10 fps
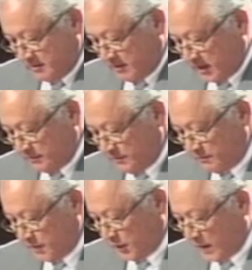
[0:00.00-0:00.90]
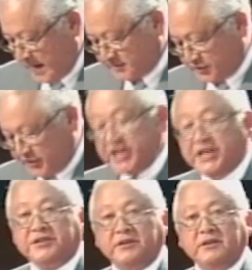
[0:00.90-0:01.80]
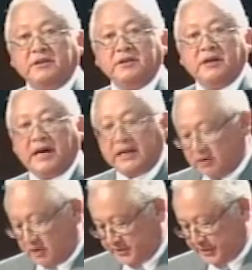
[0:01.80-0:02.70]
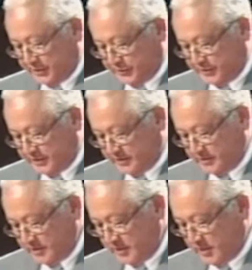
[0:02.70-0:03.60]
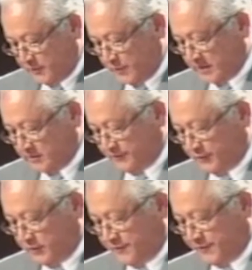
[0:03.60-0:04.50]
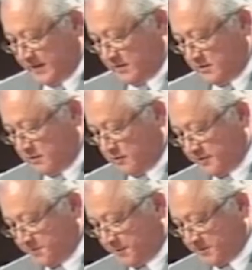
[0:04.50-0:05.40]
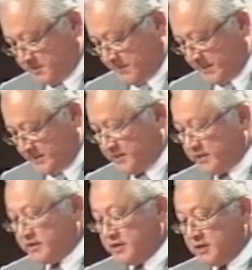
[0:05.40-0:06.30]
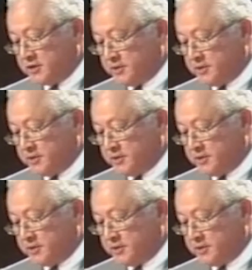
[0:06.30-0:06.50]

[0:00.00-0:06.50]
requires cohesion and continuity if we are to fulfill our responsibility to